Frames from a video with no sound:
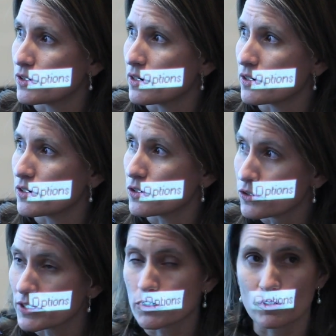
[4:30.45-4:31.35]
are
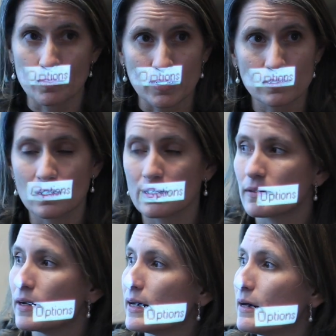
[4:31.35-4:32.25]
early treatment
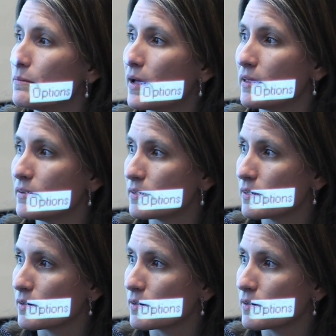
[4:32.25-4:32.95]
and